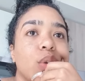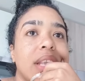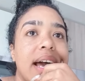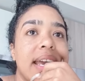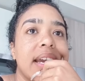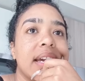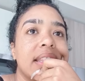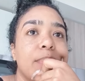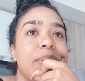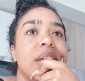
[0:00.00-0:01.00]
like
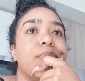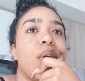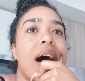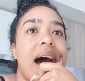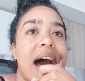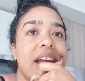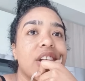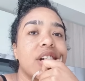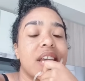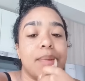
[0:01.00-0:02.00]
the people I
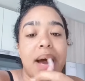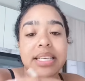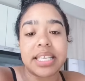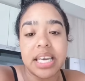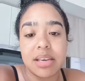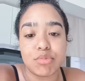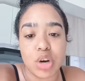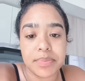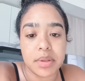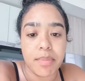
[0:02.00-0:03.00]
hired in my team
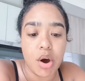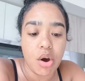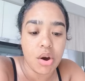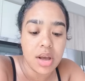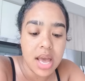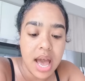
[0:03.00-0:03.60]
dropped the ball,